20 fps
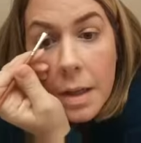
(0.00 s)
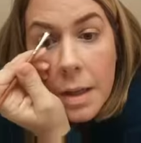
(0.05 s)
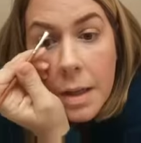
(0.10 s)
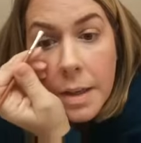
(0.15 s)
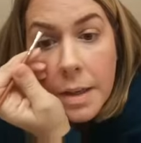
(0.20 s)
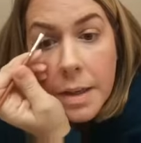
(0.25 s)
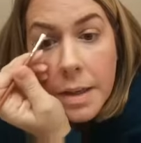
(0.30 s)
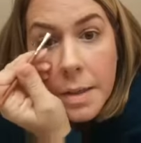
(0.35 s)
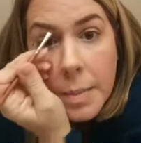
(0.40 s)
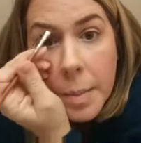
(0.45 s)

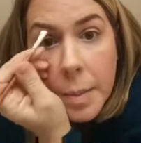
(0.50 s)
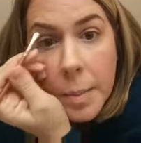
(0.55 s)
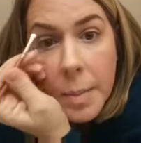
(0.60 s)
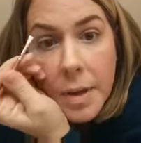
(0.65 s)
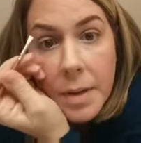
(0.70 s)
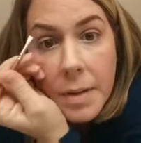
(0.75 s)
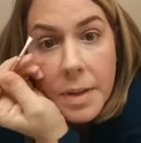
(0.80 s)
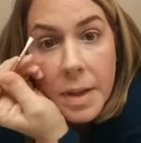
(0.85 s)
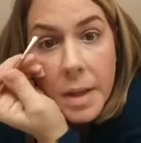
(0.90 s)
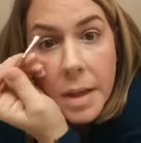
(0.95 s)
And yes, my
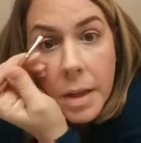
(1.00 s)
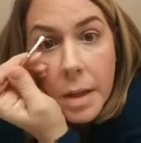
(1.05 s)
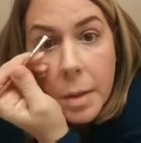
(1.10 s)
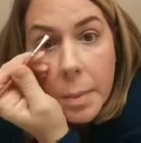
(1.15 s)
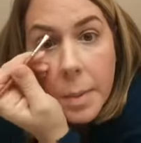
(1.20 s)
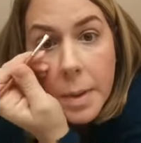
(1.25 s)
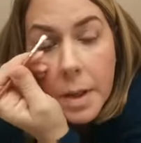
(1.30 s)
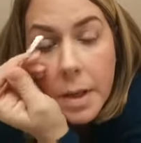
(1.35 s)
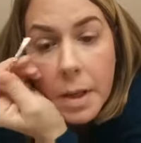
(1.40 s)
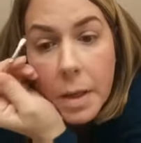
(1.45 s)
mouth hanging
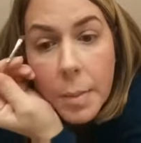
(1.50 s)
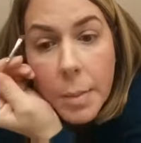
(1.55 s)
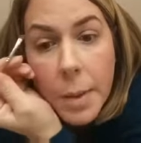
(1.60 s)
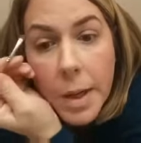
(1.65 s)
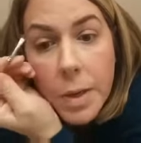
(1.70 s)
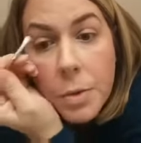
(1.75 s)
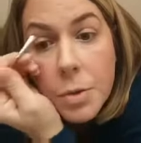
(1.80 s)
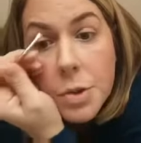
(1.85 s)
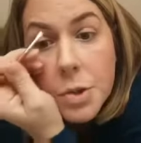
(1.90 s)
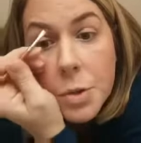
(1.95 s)
open like a
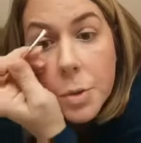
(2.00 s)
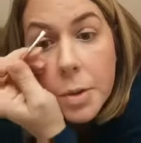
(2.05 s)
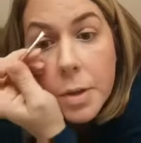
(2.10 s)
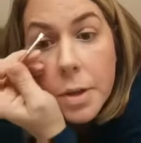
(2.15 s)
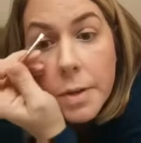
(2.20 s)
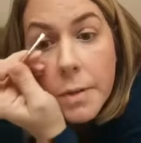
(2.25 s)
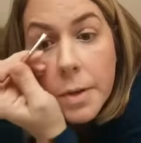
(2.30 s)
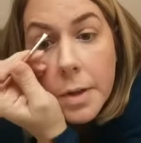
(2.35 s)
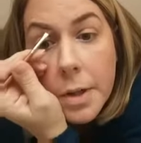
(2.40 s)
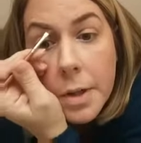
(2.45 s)
Michael
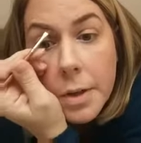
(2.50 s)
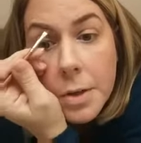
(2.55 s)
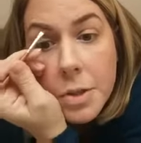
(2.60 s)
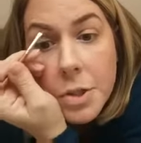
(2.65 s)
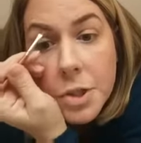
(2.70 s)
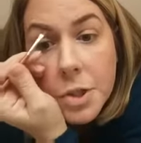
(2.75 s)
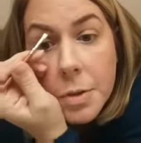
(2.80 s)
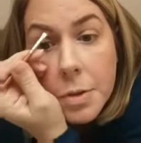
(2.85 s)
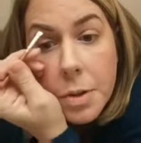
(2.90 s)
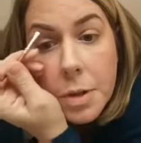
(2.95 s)
Jordan over here
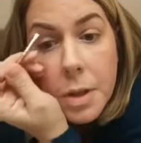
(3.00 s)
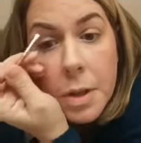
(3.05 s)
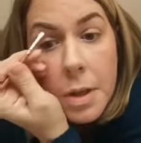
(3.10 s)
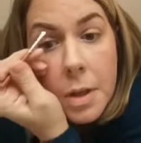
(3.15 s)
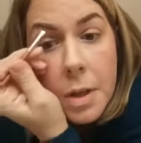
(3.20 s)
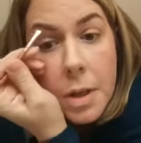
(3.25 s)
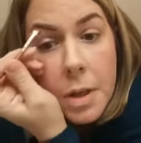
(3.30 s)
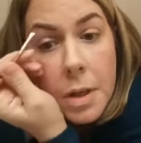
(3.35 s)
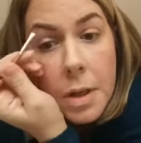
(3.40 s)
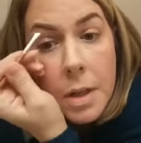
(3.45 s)
shooting.
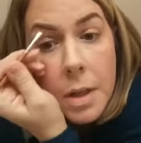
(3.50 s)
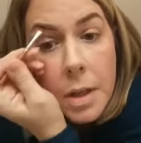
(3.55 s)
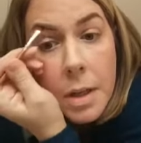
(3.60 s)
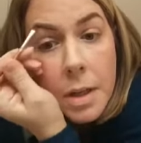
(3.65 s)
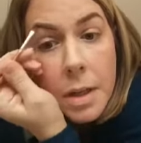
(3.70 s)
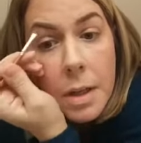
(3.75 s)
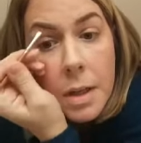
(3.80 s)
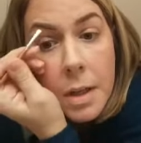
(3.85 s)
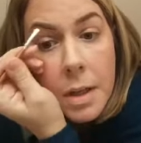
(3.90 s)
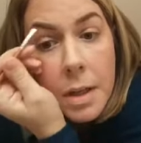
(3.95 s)

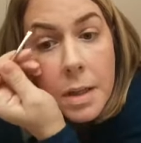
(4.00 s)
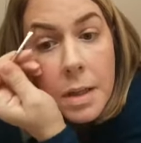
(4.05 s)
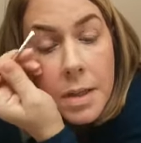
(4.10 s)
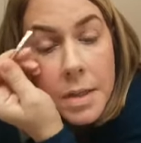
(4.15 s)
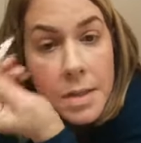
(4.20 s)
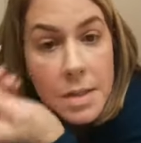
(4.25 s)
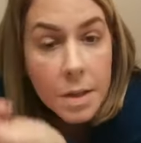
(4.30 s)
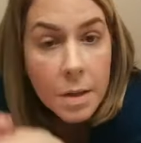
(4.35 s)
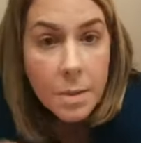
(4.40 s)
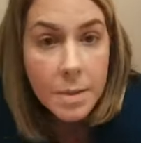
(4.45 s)
He
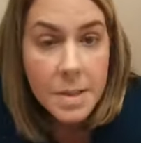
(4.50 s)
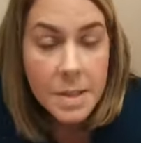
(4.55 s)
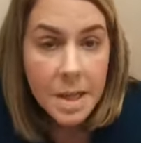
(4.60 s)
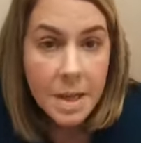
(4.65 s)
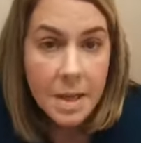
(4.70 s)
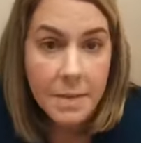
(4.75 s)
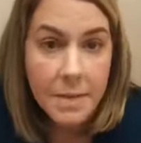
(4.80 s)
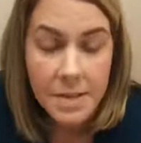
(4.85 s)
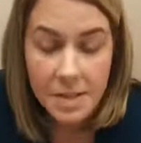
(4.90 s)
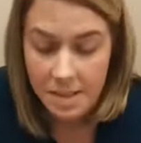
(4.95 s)
used to always
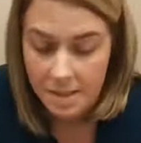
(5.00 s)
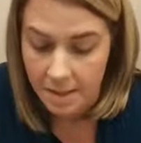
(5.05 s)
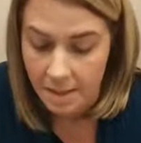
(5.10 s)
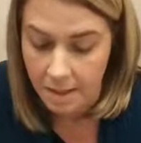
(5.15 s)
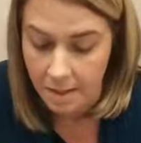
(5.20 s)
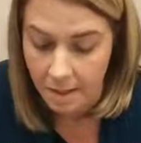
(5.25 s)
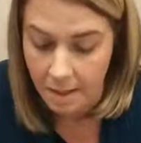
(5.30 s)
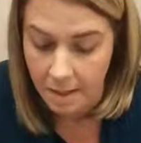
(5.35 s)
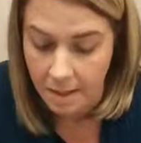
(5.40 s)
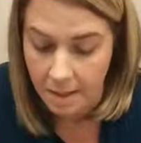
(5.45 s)
have his
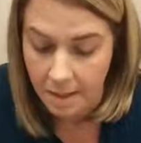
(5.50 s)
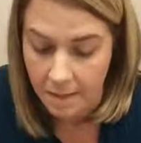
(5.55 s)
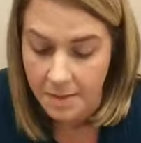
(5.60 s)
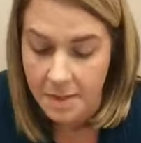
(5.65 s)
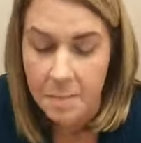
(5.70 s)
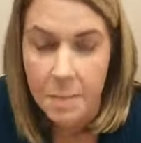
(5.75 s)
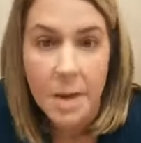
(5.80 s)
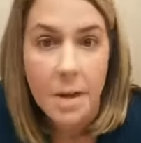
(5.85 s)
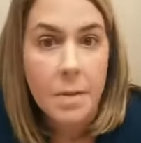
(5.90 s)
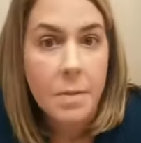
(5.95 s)
tongue hanging out
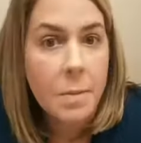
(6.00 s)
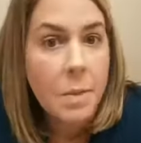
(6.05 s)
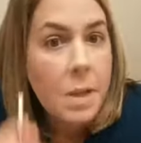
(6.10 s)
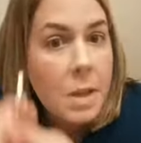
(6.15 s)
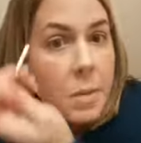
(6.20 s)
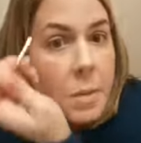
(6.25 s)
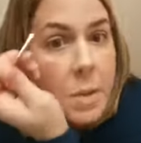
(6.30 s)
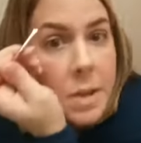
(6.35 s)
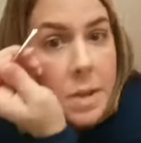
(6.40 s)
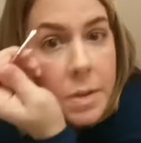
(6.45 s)
of his mouth when
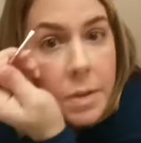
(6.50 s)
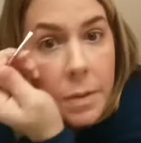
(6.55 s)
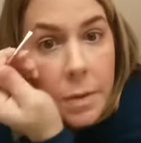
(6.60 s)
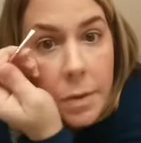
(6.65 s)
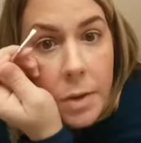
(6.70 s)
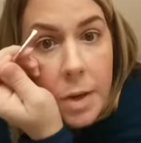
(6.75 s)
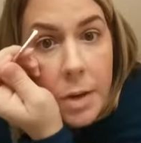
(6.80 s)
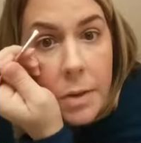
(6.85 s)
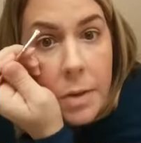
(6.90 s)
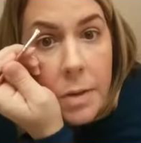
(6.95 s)
he would do
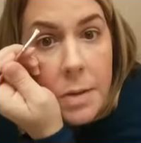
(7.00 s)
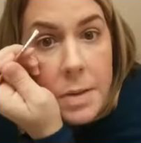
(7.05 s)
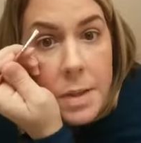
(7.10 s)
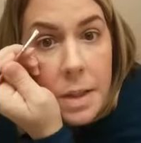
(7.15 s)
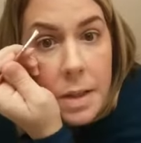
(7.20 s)
free throws.